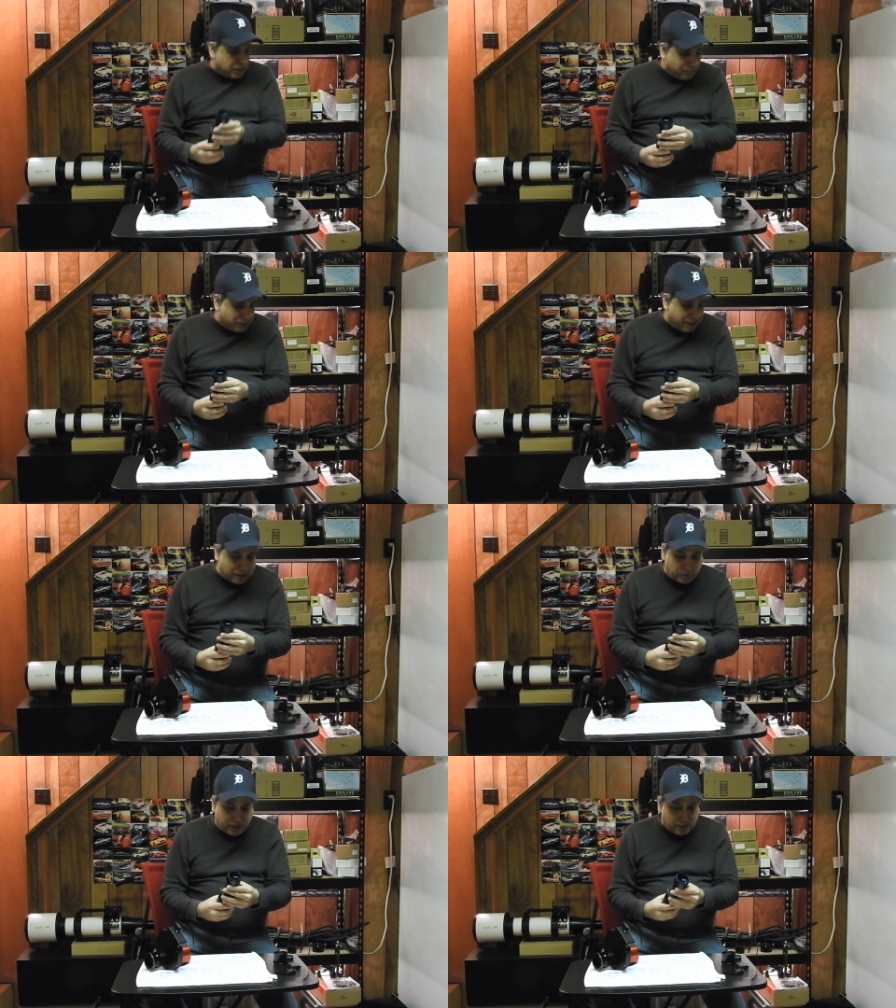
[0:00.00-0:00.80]
but
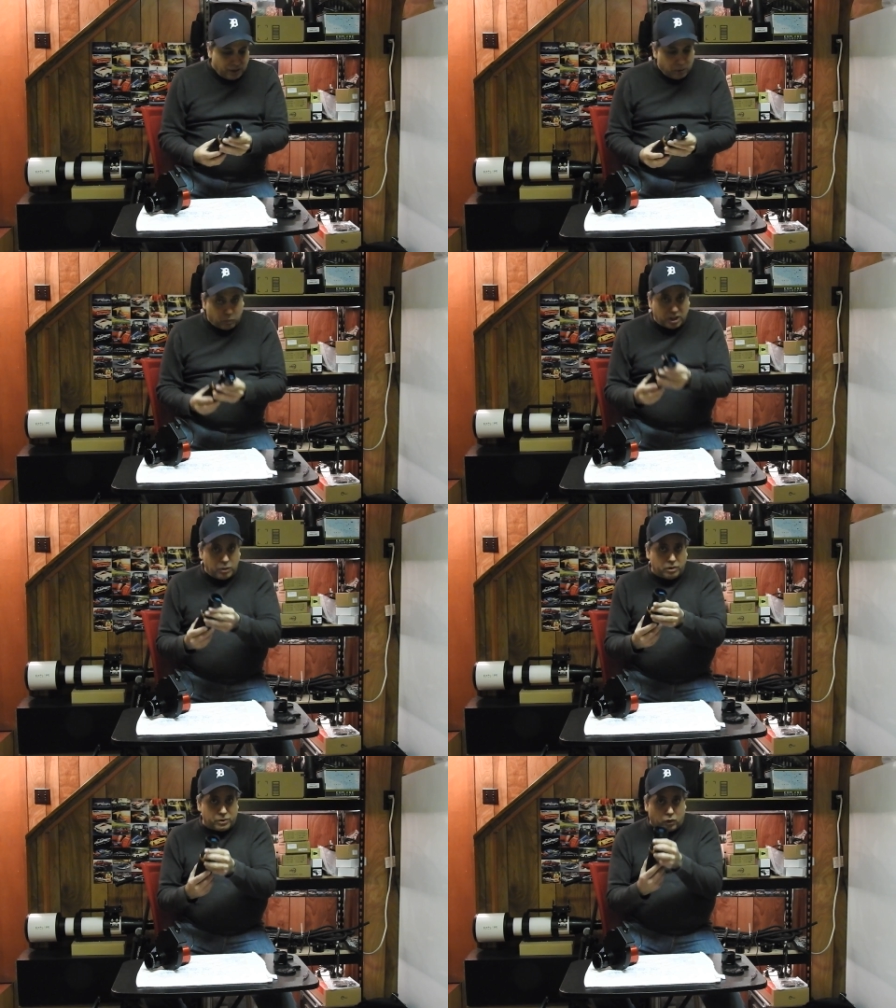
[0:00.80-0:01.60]
anyway, what
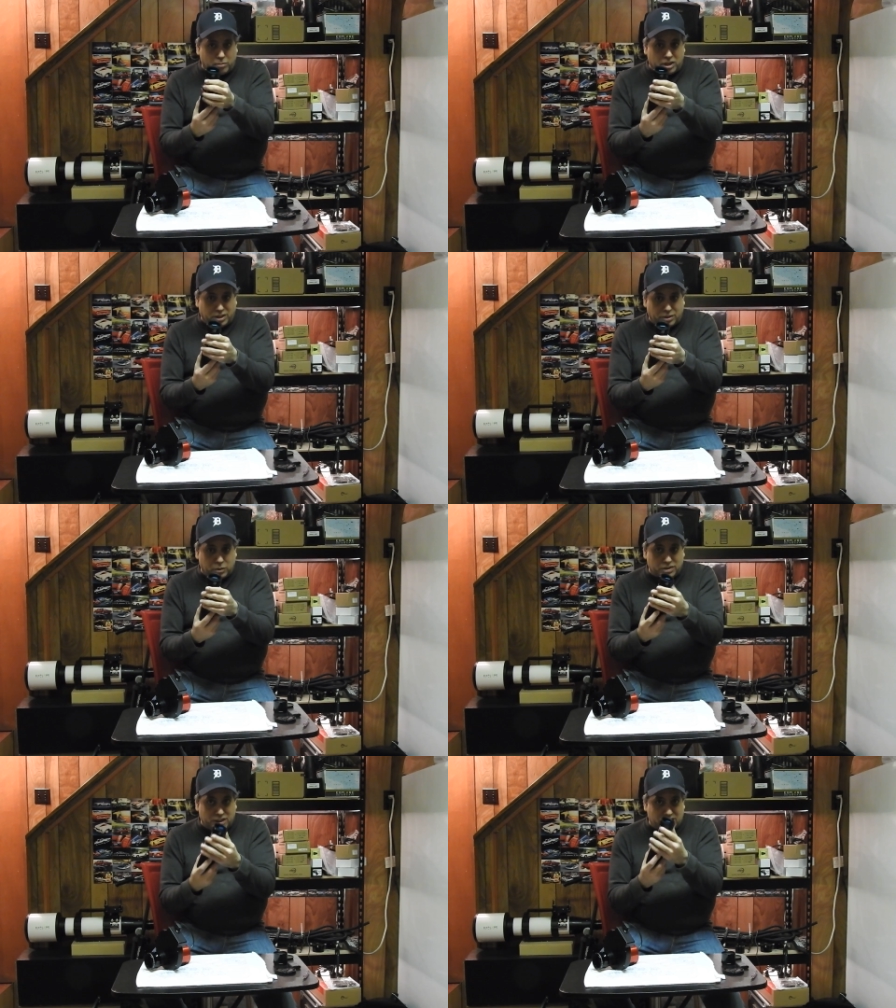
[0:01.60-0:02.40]
you would normally
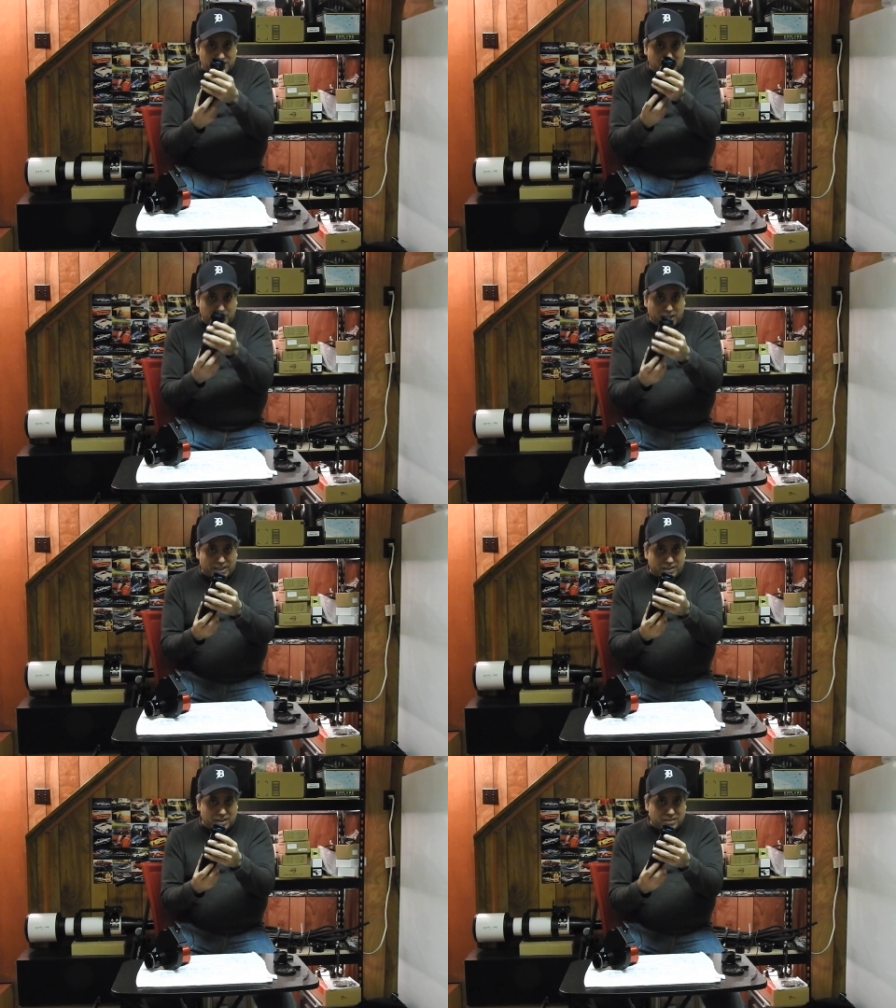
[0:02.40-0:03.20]
do is in a setup
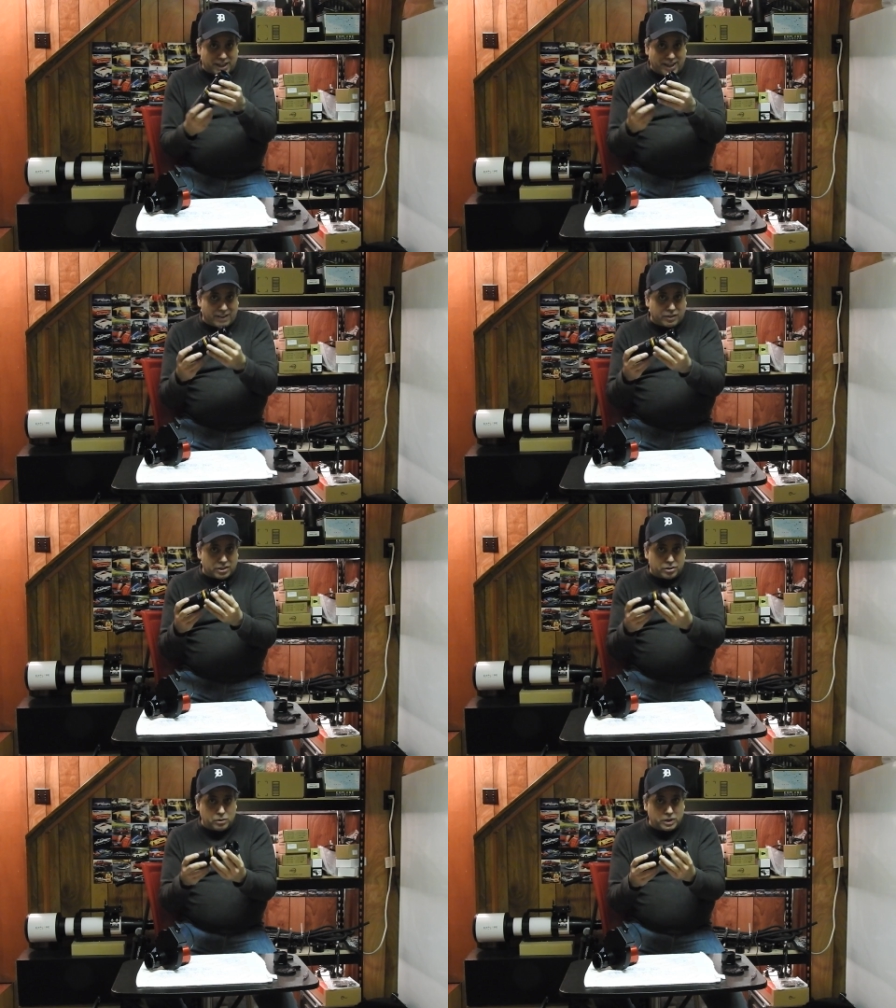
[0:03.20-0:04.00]
like this, I have a
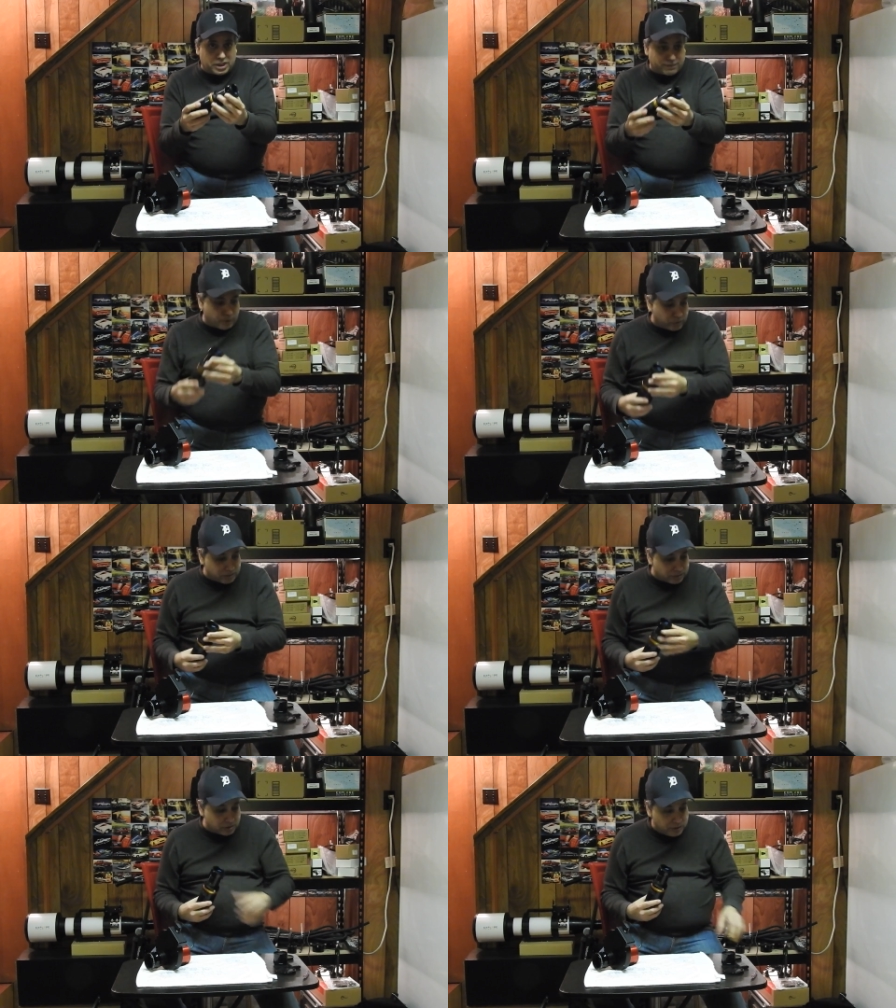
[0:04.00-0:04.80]
2-inch
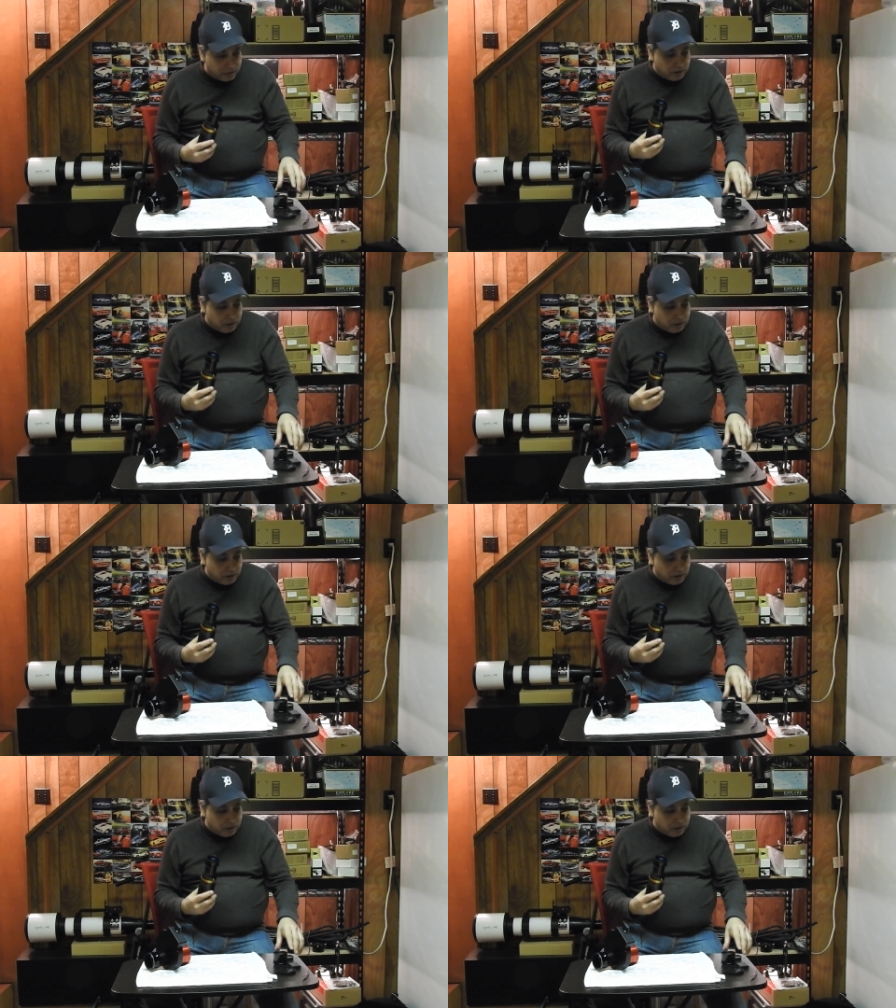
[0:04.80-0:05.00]
focuser.